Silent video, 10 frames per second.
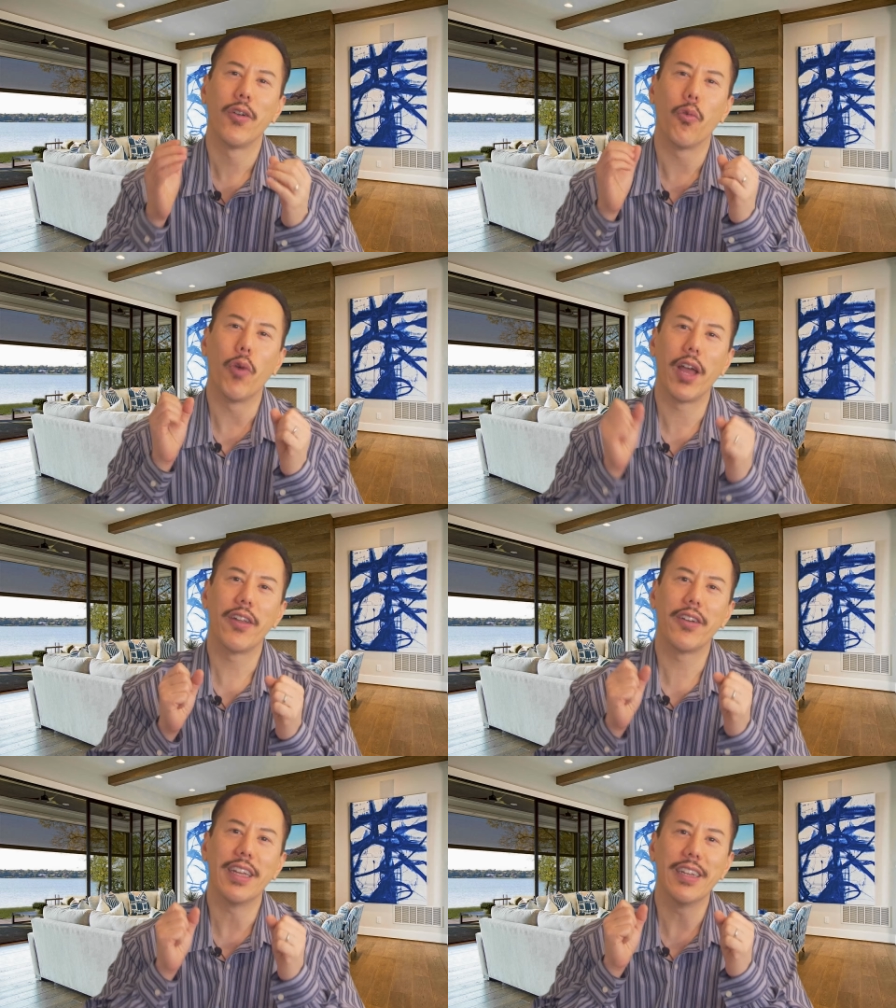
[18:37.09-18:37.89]

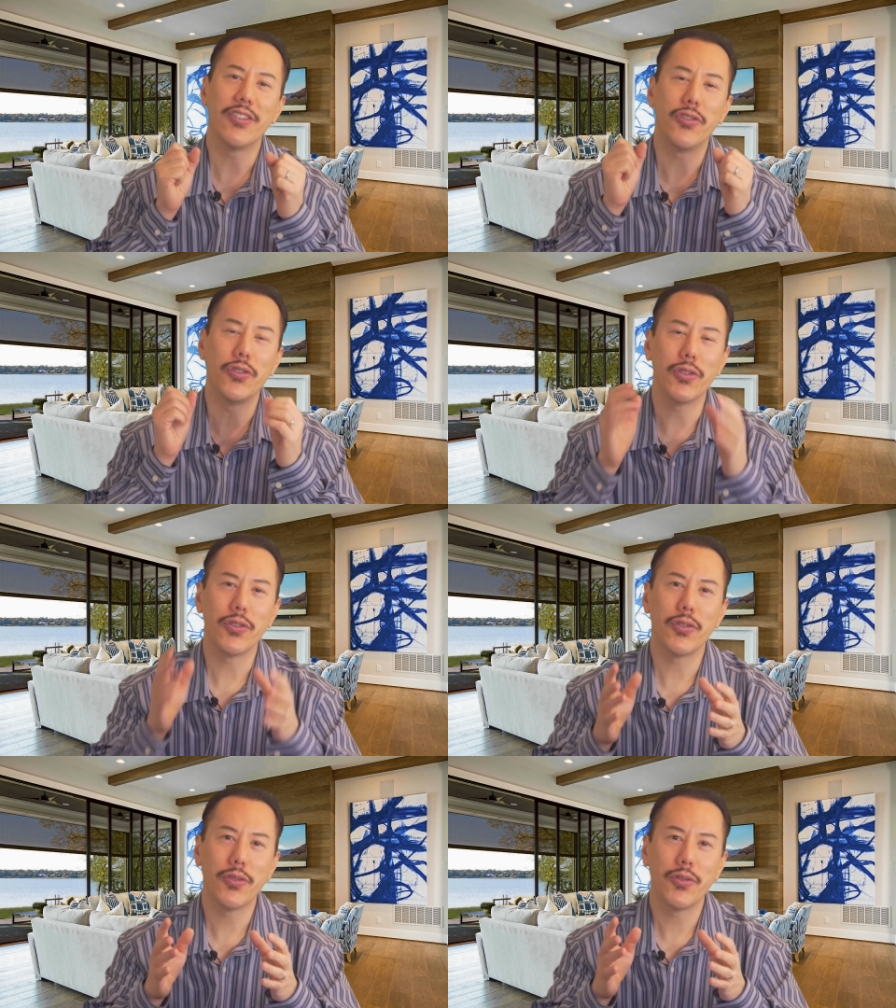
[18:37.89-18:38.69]
whether it's
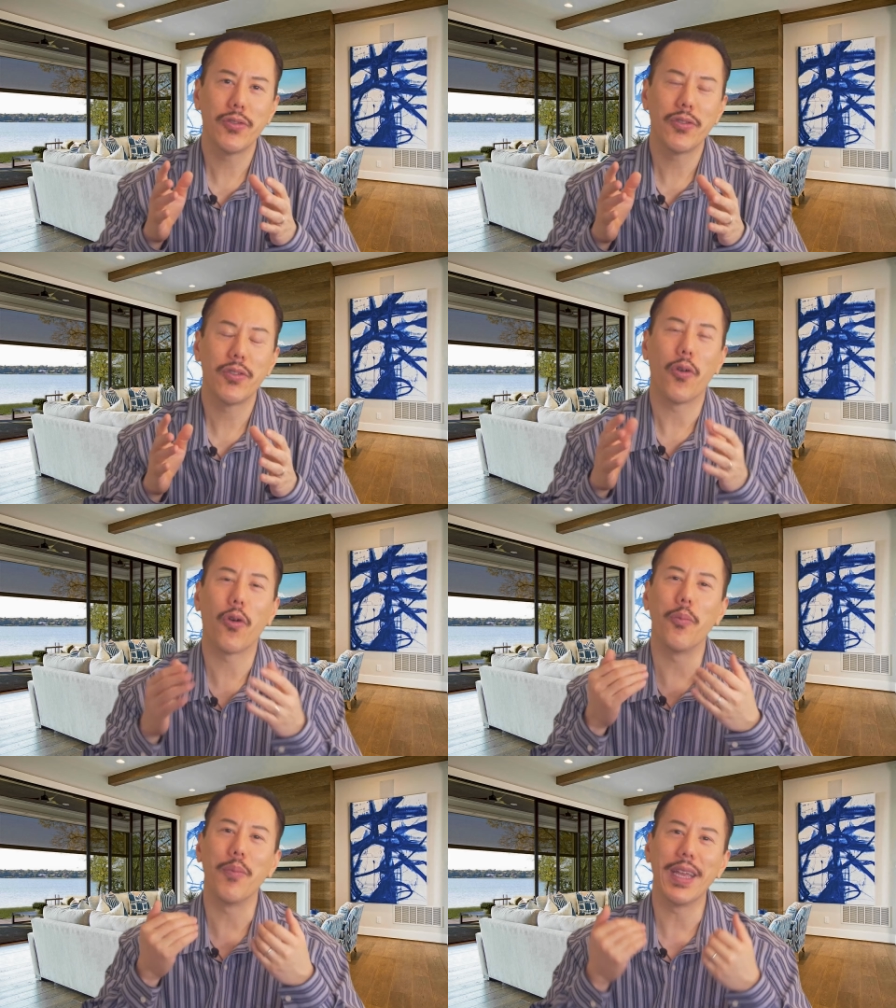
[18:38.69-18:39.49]
you
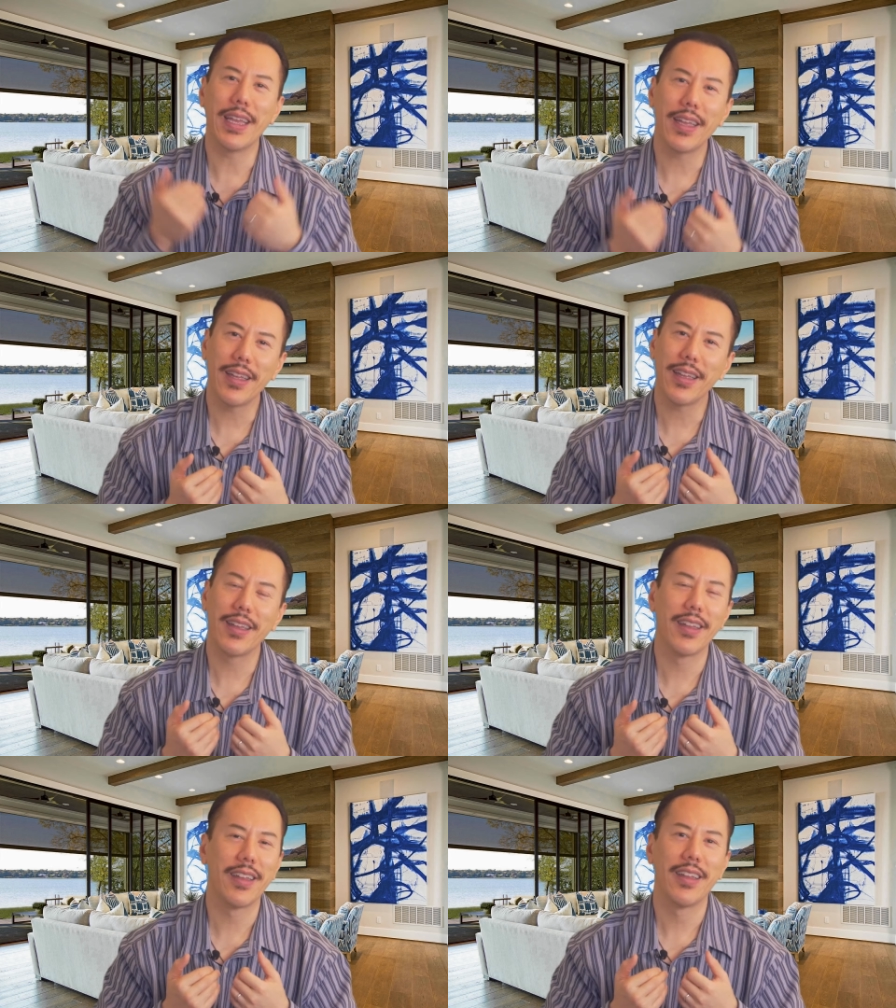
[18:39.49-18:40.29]
or me
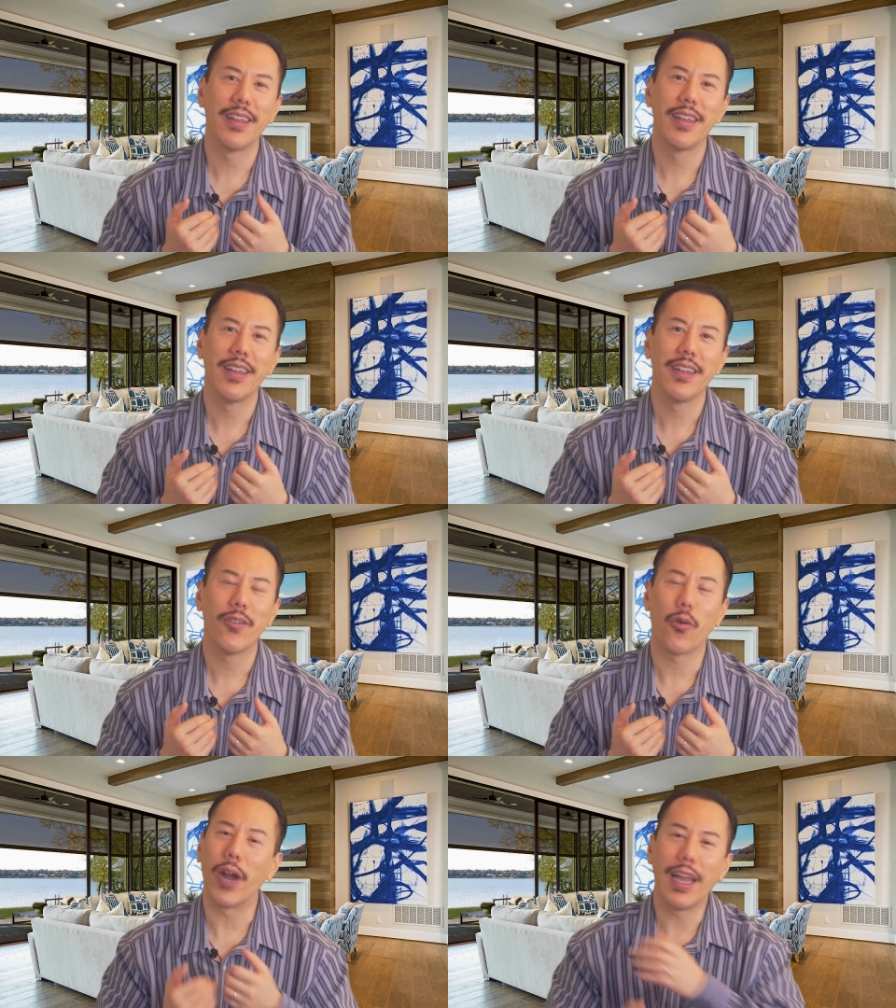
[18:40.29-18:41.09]

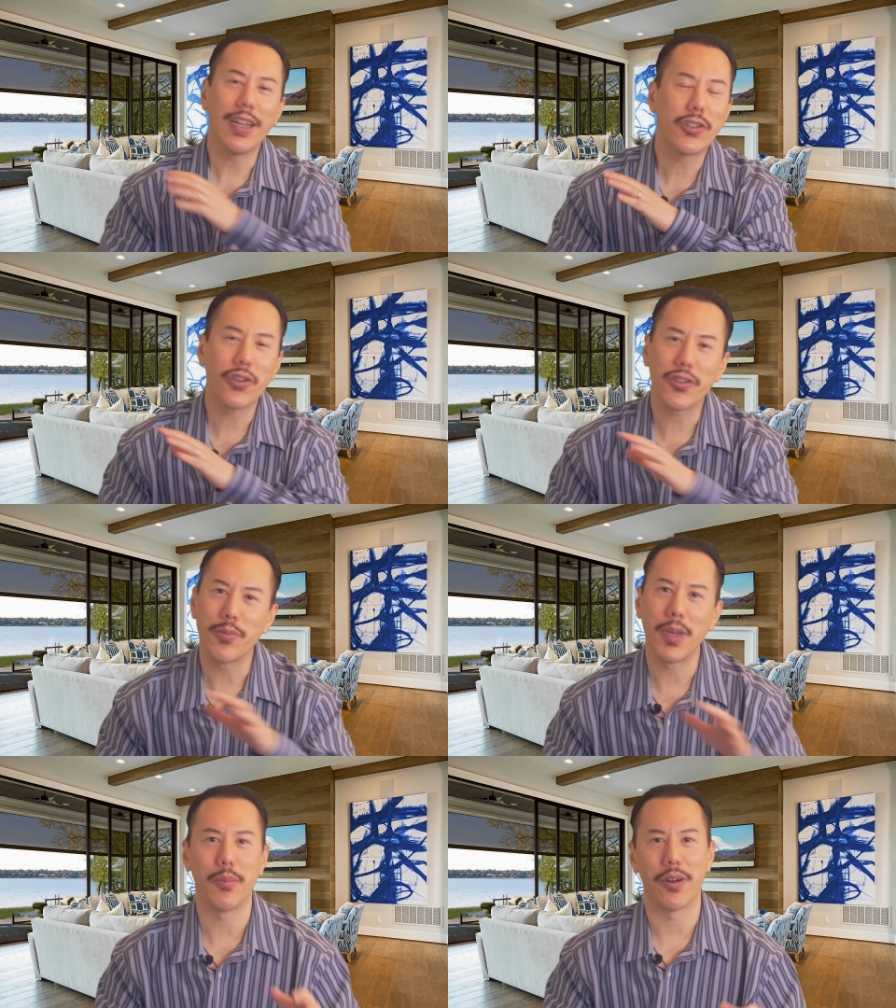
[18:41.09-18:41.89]
or any church
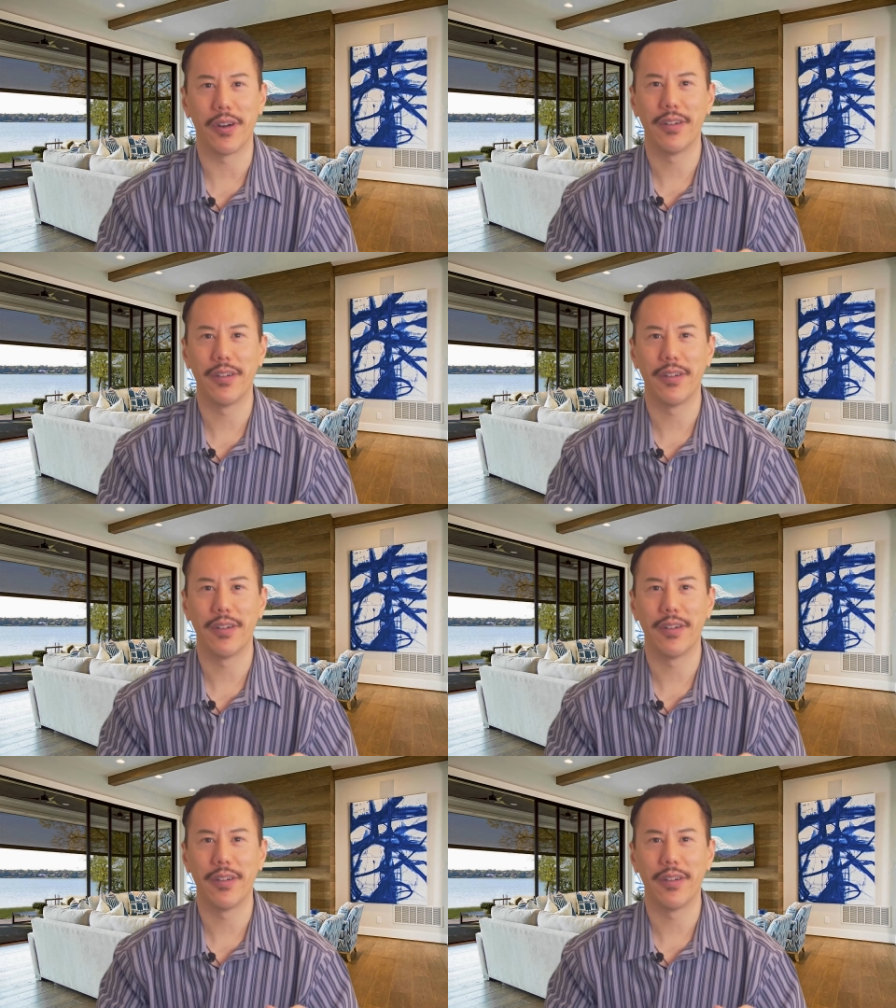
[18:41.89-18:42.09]
member,